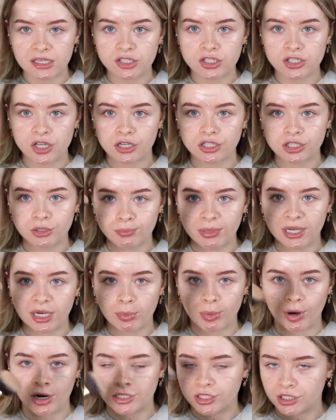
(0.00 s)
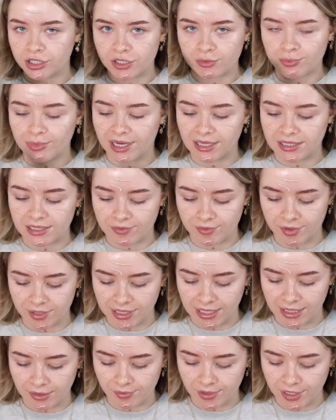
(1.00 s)
such a big brush. It just blends
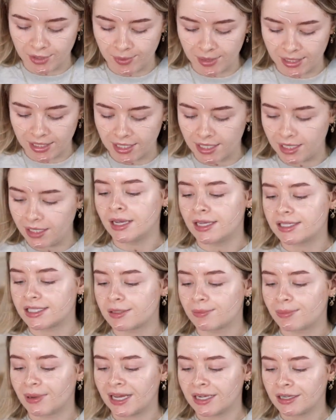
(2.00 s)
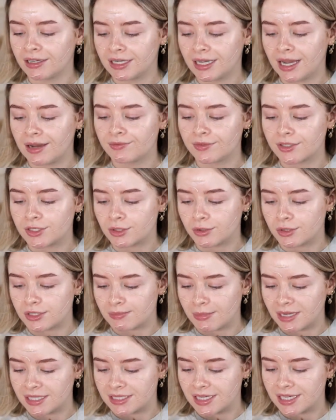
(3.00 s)
everything out really quickly. It's the Blank Canvas
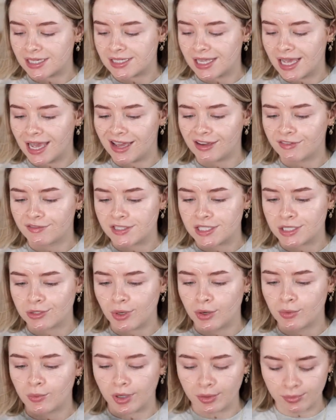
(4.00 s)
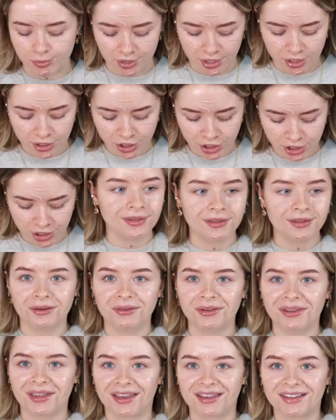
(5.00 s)
Cosmetics F01 brush. Oh
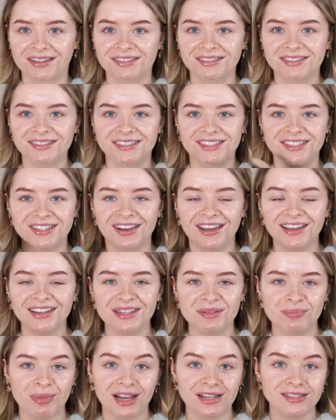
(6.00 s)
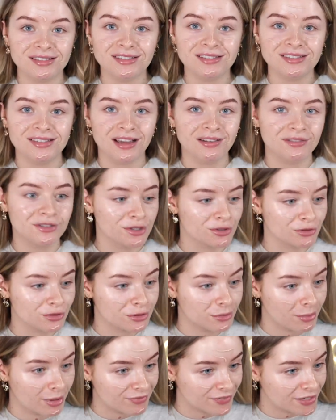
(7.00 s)
yeah. Do you like the patterns that I've just
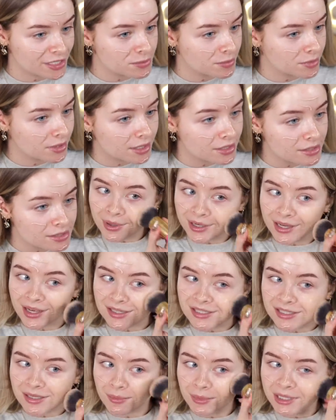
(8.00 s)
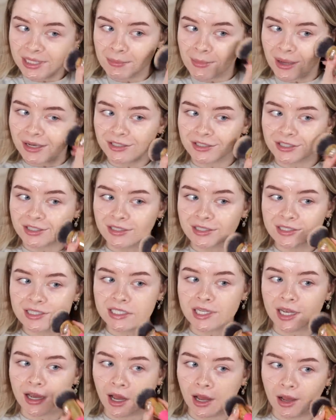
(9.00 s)
drawn on my face with this? But yeah, somebody
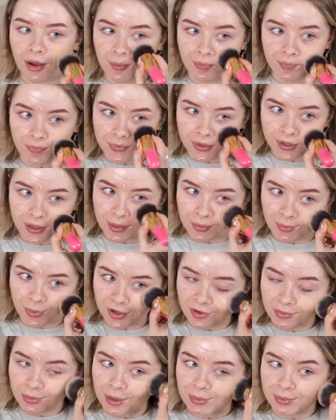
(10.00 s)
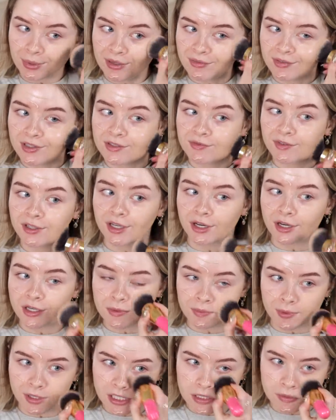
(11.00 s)
mentioned um, in one of my previous
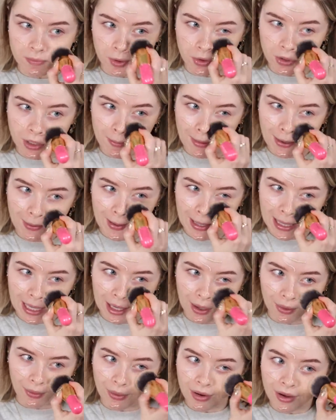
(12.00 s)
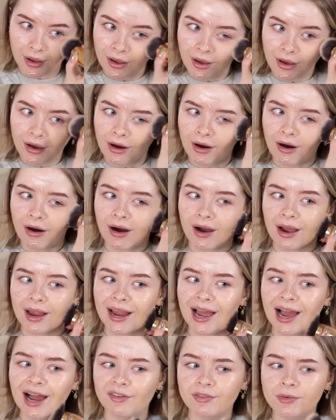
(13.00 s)
videos where I spoke about how I
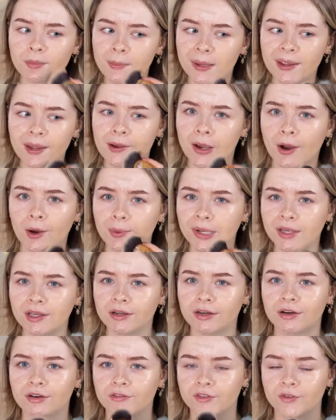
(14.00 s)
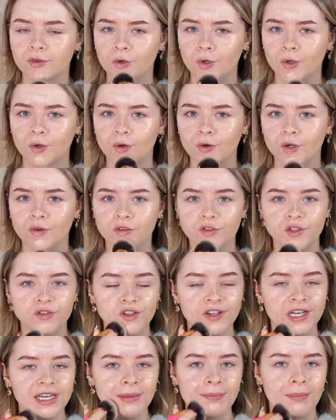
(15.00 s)
haven't been going for
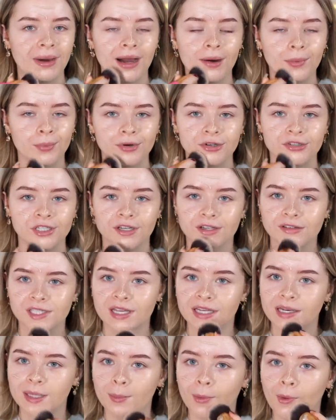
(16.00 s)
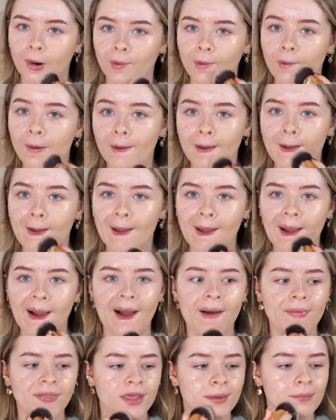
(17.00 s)
fully matte products anymore.
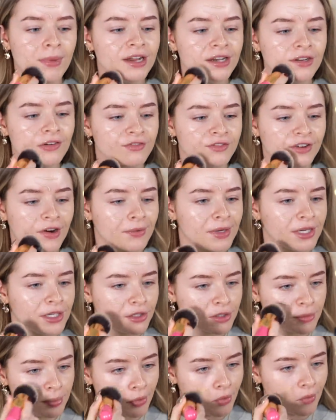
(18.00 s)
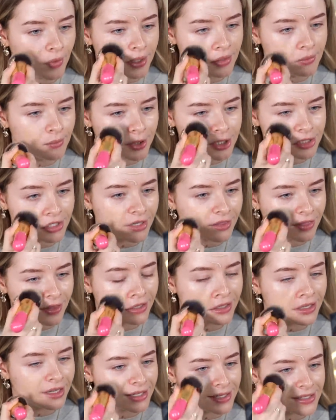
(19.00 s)
And they made a very good point, which I
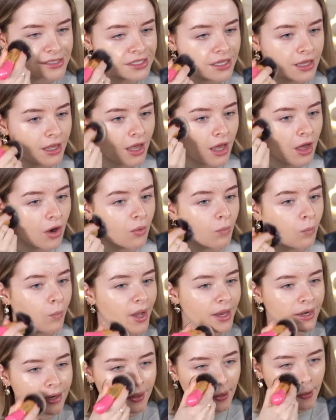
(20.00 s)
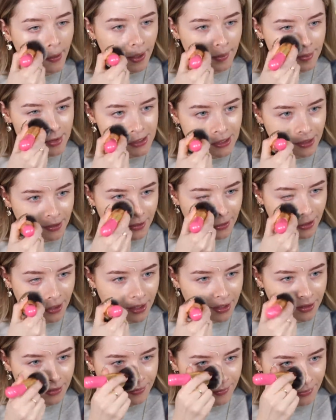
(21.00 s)
think is when I was
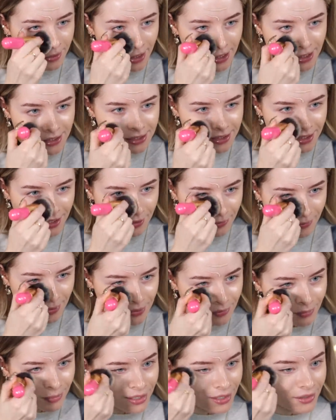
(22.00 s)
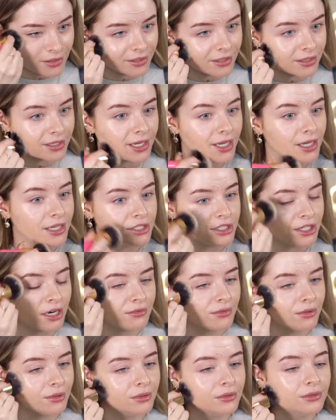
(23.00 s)
younger, and like when we are younger in
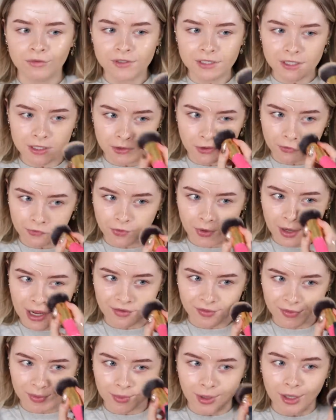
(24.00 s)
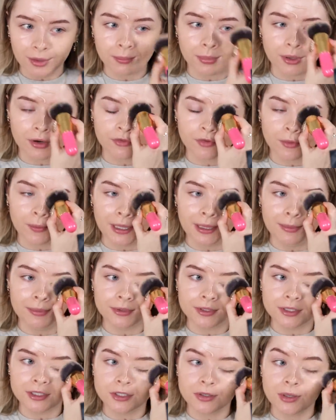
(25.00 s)
general, obviously not for everyone, but for
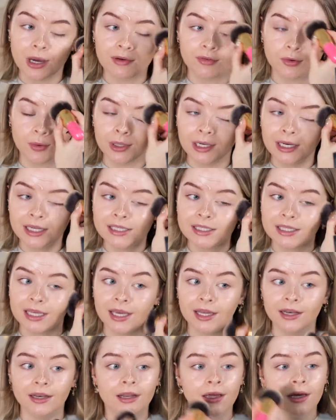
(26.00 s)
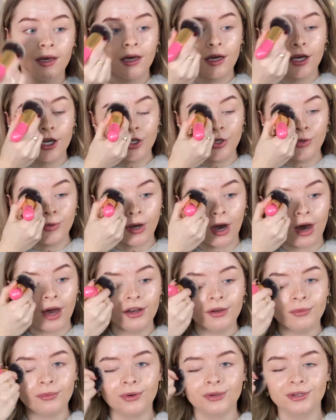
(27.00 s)
people that do have oily skin, you
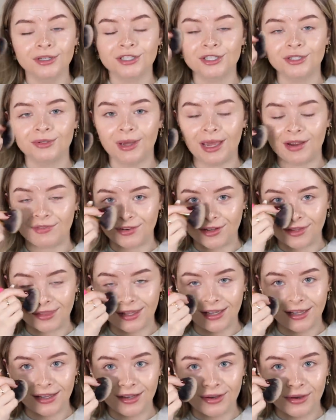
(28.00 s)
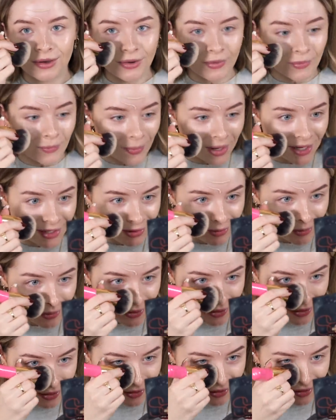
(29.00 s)
kind of want to do everything when you're
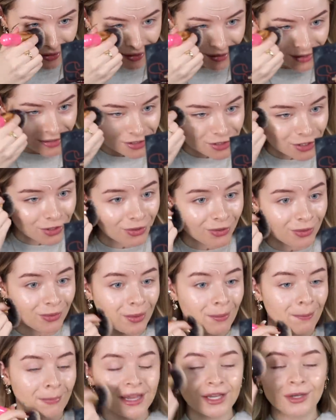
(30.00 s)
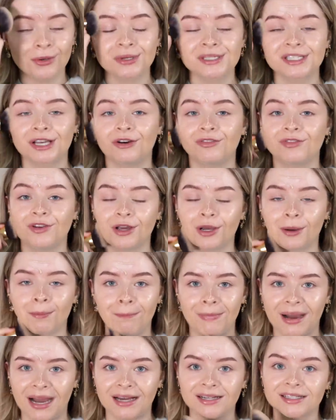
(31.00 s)
younger to make yourself look
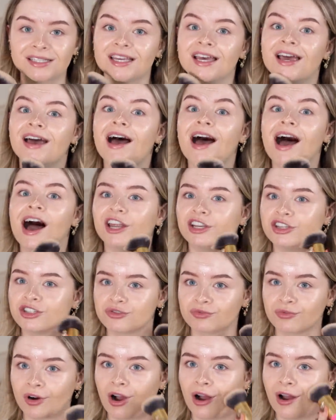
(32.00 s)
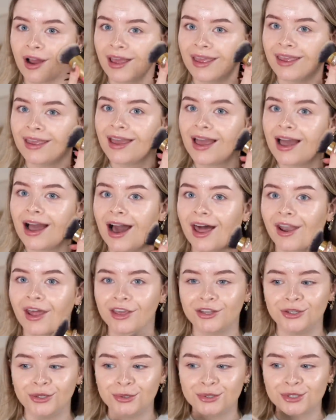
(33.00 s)
matte and dry and I
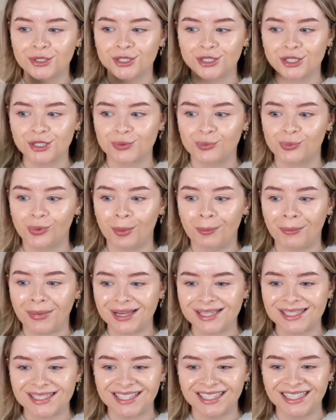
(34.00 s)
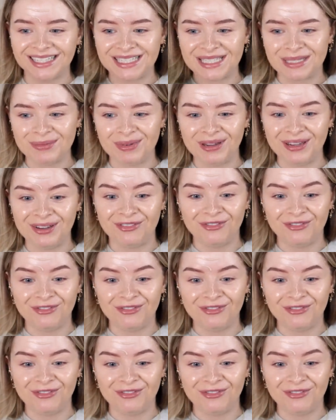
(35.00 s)
used to just want my skin to be